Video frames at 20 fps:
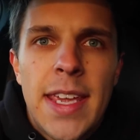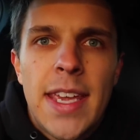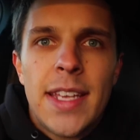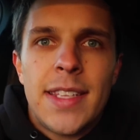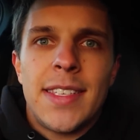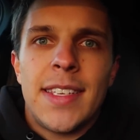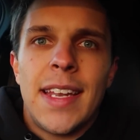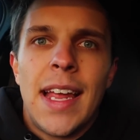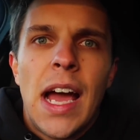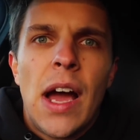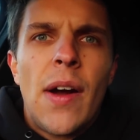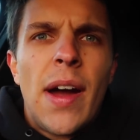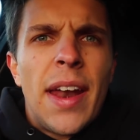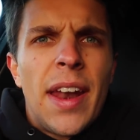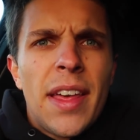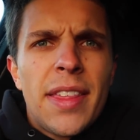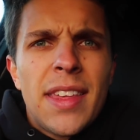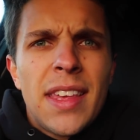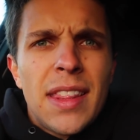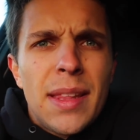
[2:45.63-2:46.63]
kitted out,
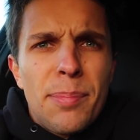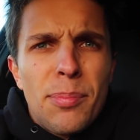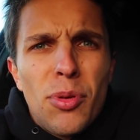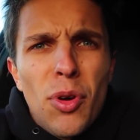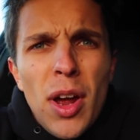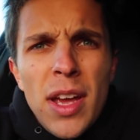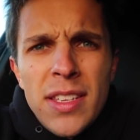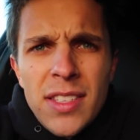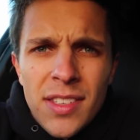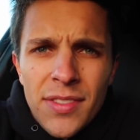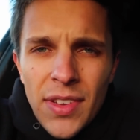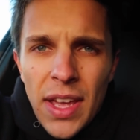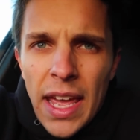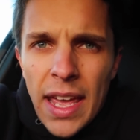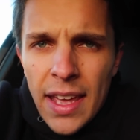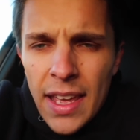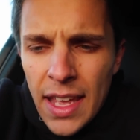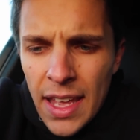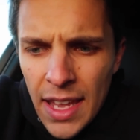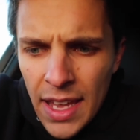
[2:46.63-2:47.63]
and I think the price of
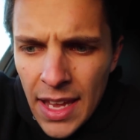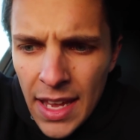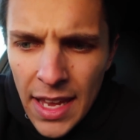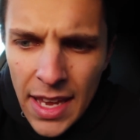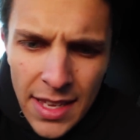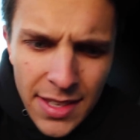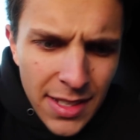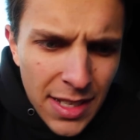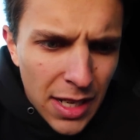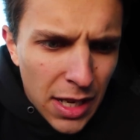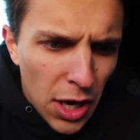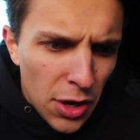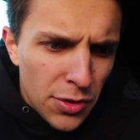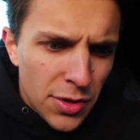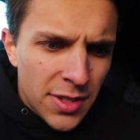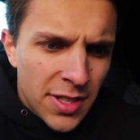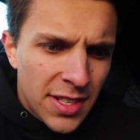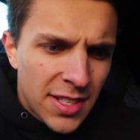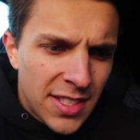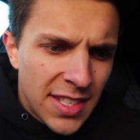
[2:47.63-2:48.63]
it is
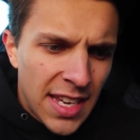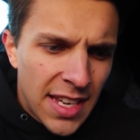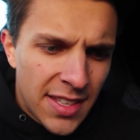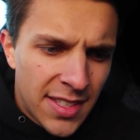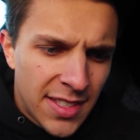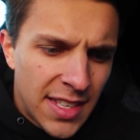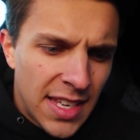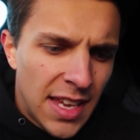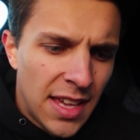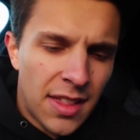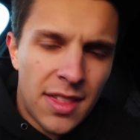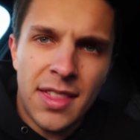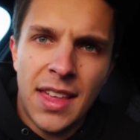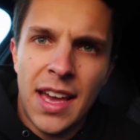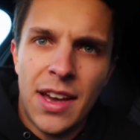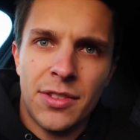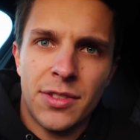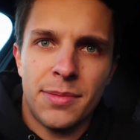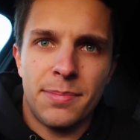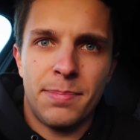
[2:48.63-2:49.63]
close to
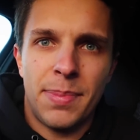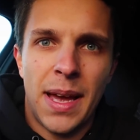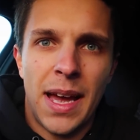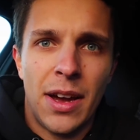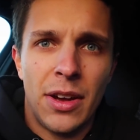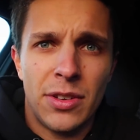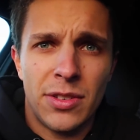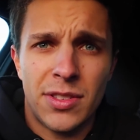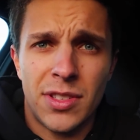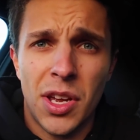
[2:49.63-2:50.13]
£60,000.